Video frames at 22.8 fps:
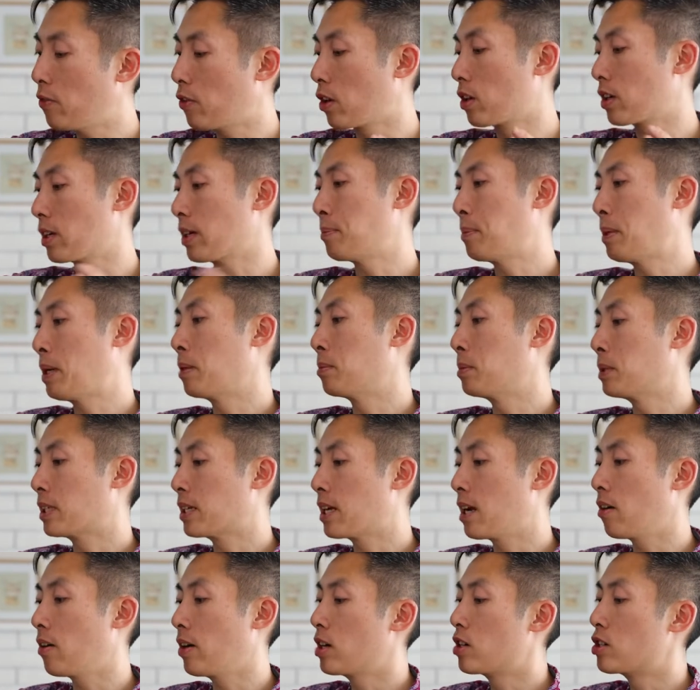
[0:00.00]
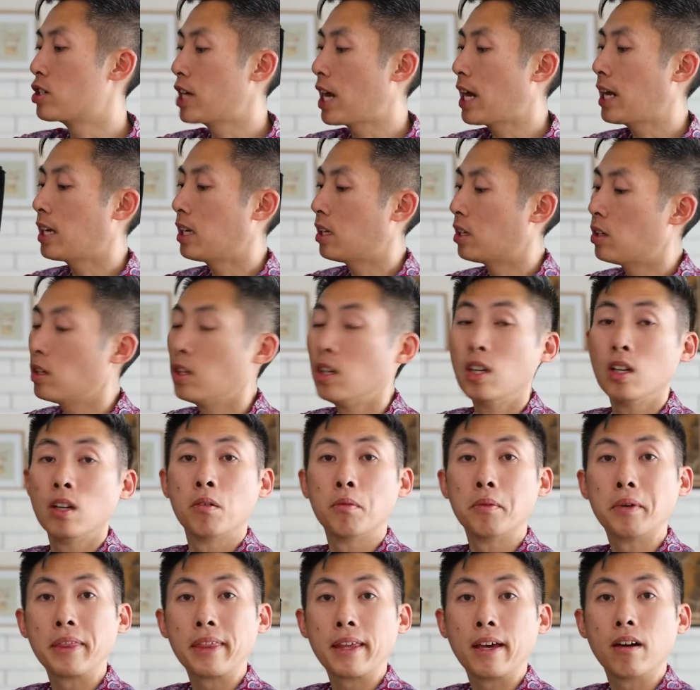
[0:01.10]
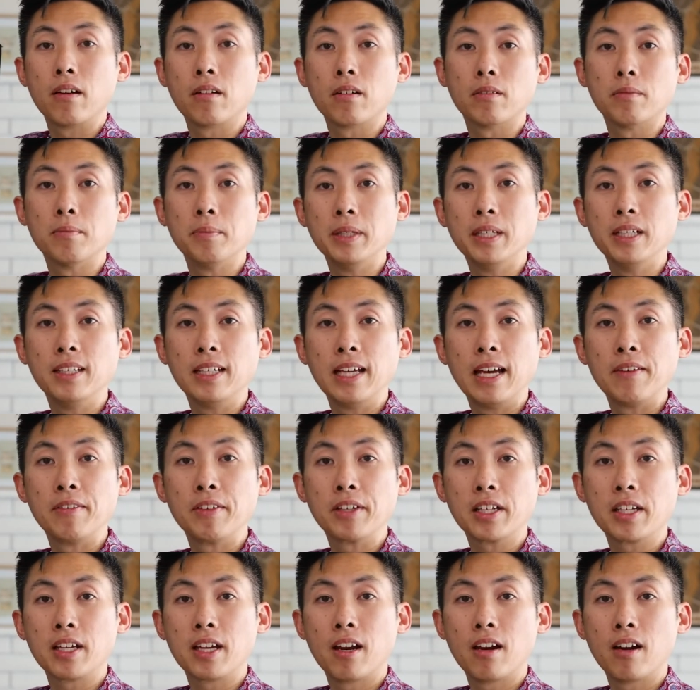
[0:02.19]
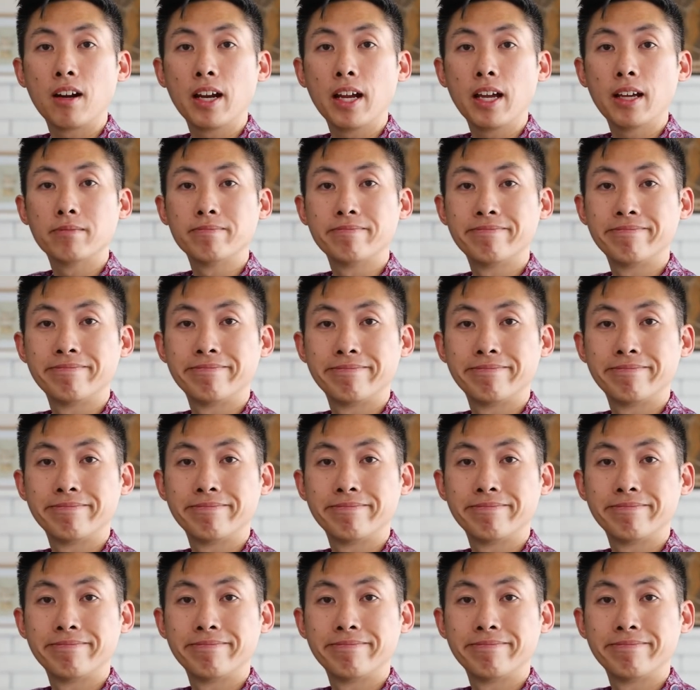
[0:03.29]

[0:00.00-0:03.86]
for her to be able to carry her jacket without me having to carry it.